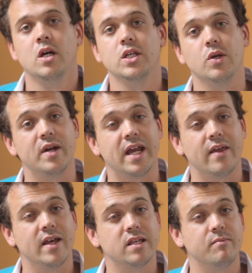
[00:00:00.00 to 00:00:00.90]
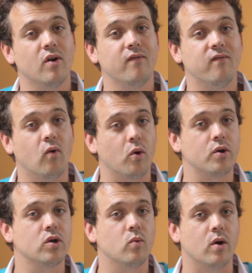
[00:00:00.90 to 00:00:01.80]
So again, that's about a
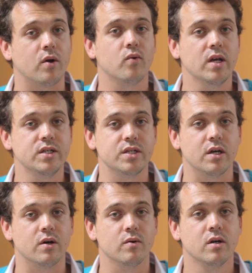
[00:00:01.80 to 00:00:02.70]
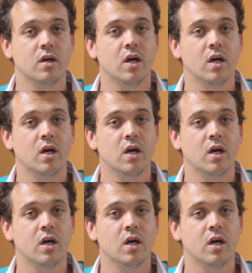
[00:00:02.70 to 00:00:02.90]
4-to-1 ratio.